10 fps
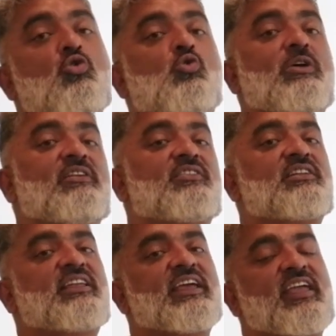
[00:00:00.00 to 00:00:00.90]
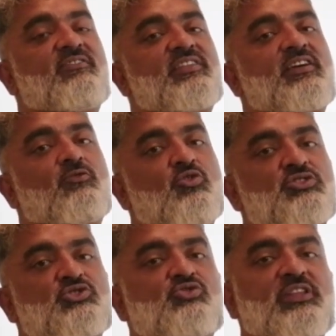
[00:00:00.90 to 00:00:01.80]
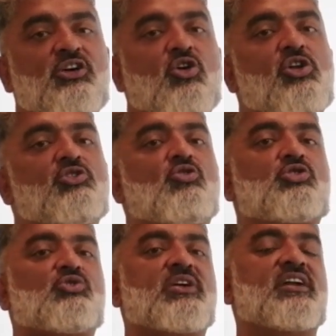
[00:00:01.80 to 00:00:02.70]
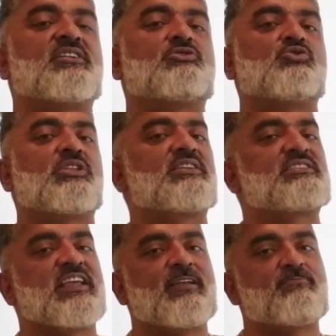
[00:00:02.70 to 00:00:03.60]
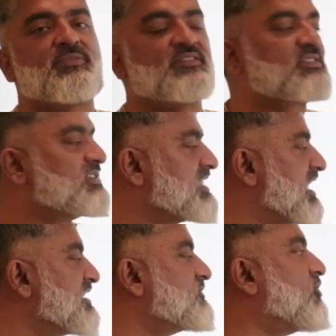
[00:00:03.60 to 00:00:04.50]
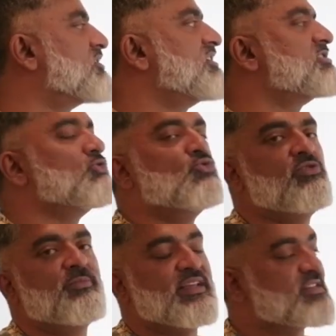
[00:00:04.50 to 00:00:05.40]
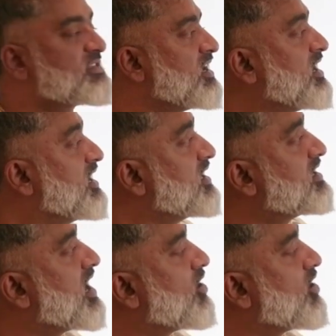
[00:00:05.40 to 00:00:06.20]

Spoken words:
Whoever they give their votes to, they all go together to the same person. That is what this rule means. Now